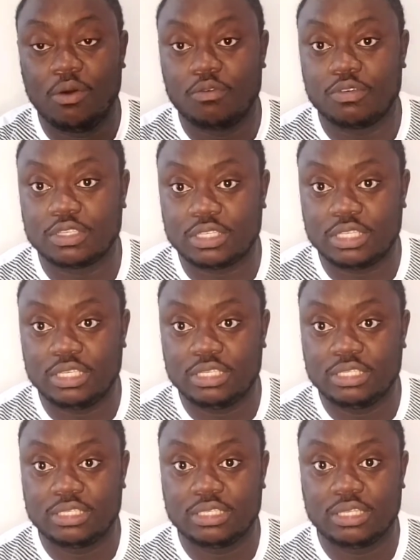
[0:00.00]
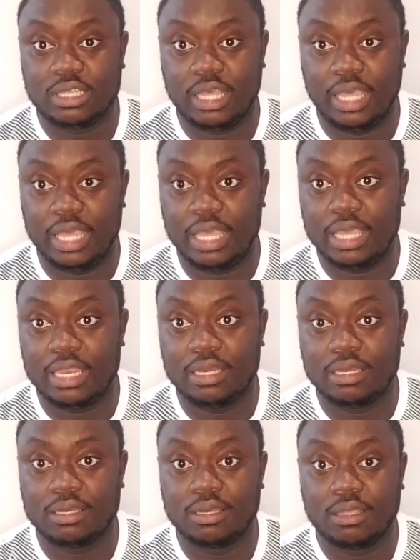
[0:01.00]
overseas.
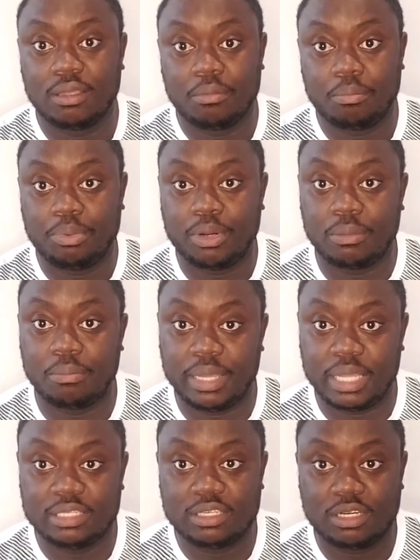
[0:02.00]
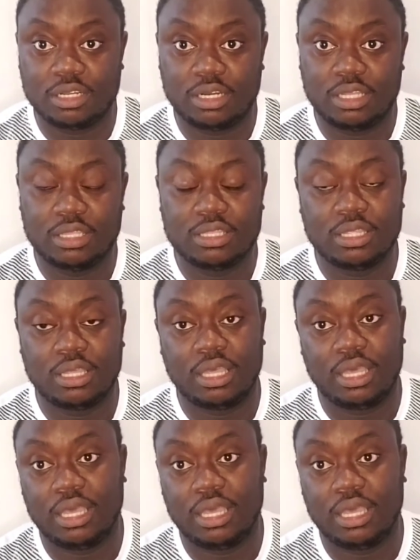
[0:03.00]
And put a mansion on it